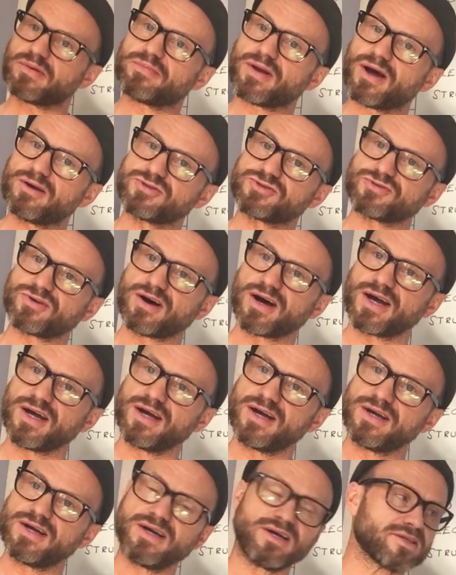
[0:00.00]
we blow dry.
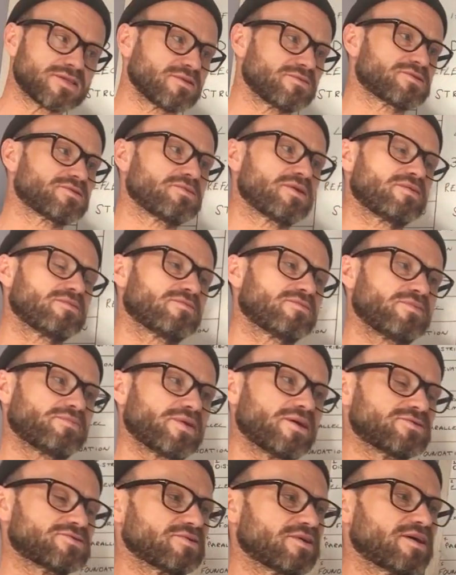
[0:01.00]
So we're
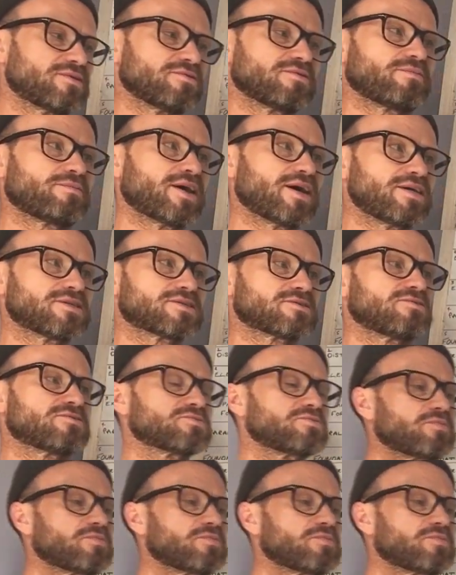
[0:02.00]
blow drying on the base, or